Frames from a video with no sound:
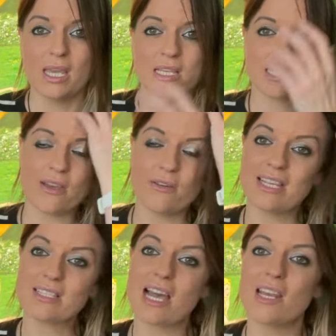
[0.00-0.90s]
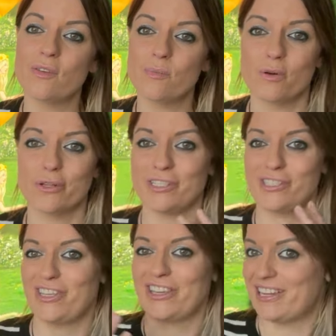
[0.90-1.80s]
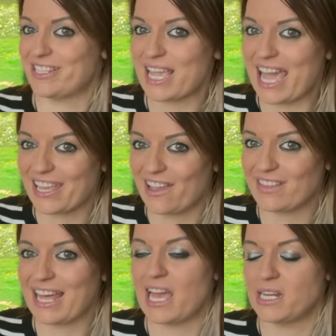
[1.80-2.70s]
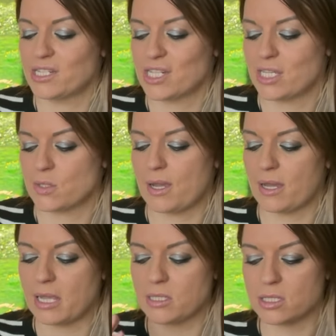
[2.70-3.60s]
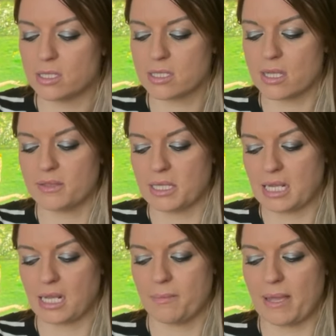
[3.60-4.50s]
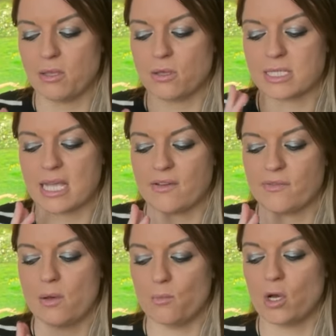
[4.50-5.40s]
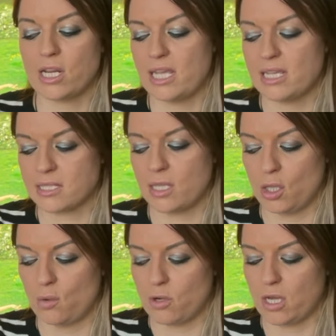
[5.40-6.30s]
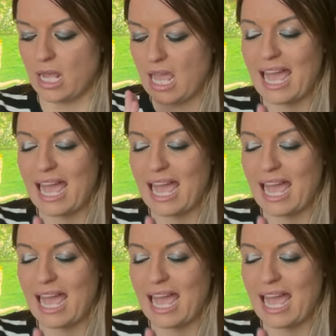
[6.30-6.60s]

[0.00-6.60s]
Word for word: So it's kind of important that you guys echo that energy as well, and do start thinking about yourself and what it is that you want,